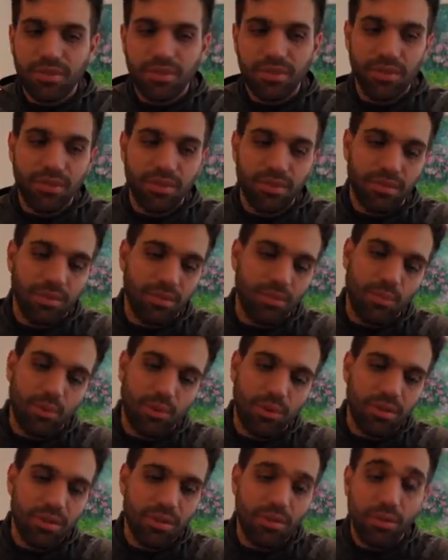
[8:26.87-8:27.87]
so
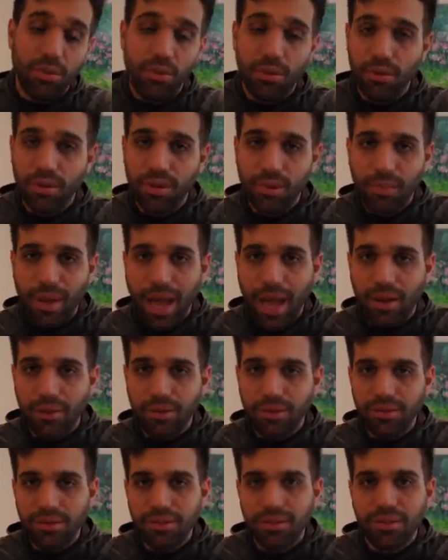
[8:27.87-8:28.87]
more than 30
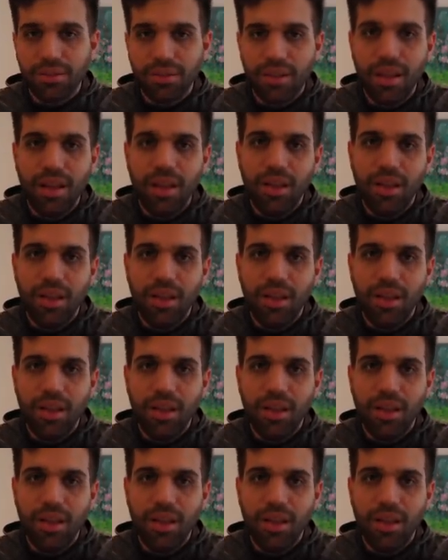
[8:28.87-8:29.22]
pounds.